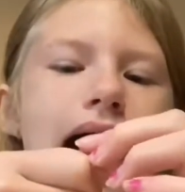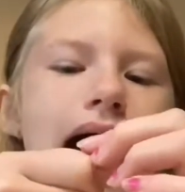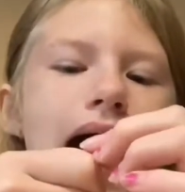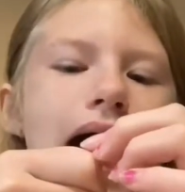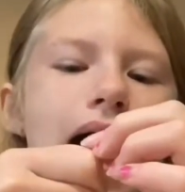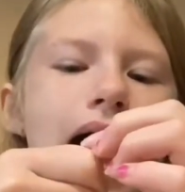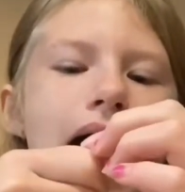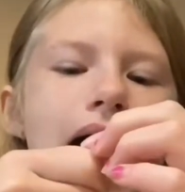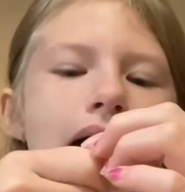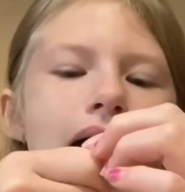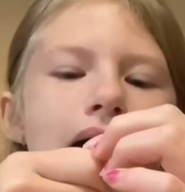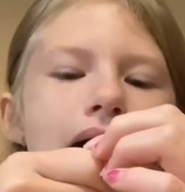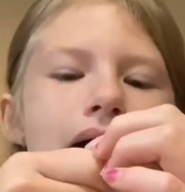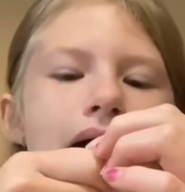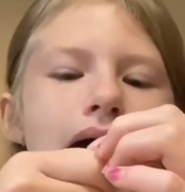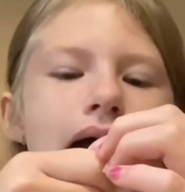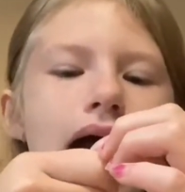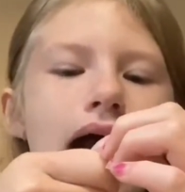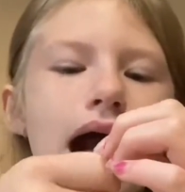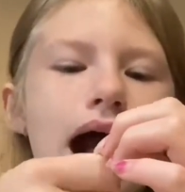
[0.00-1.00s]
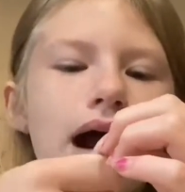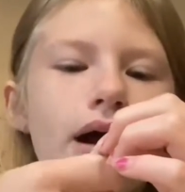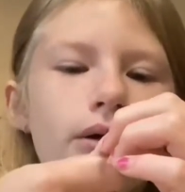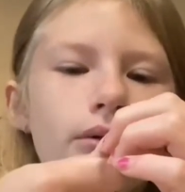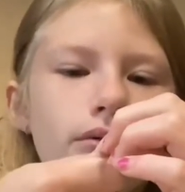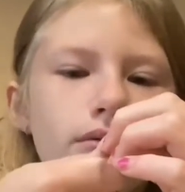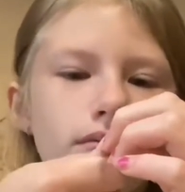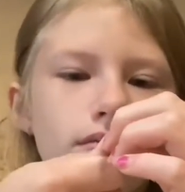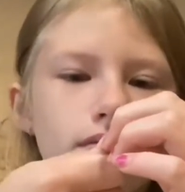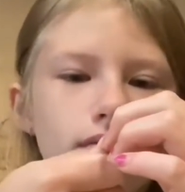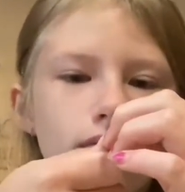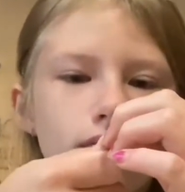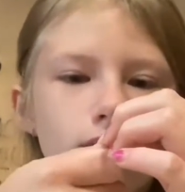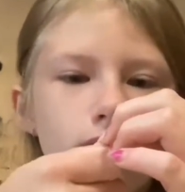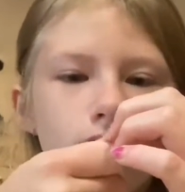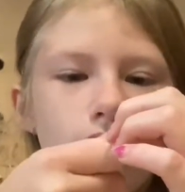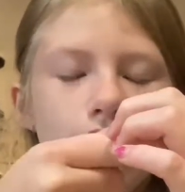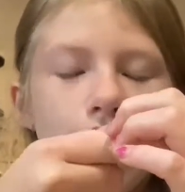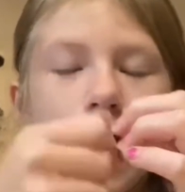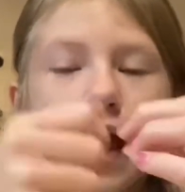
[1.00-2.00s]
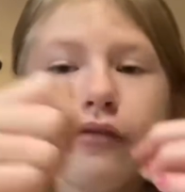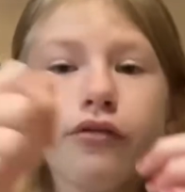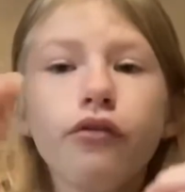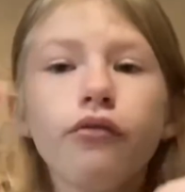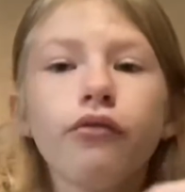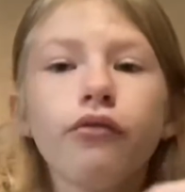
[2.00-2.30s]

Ow. I have a